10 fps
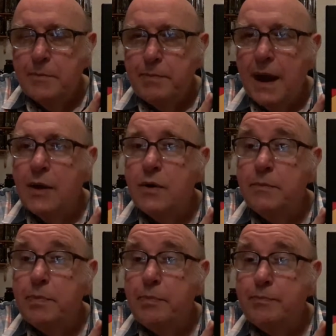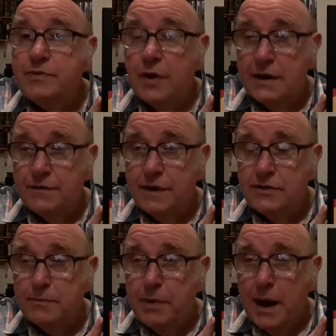Penguin science
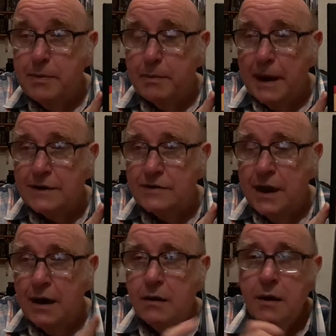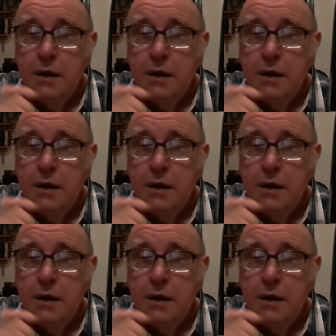fiction paperbacks. Now,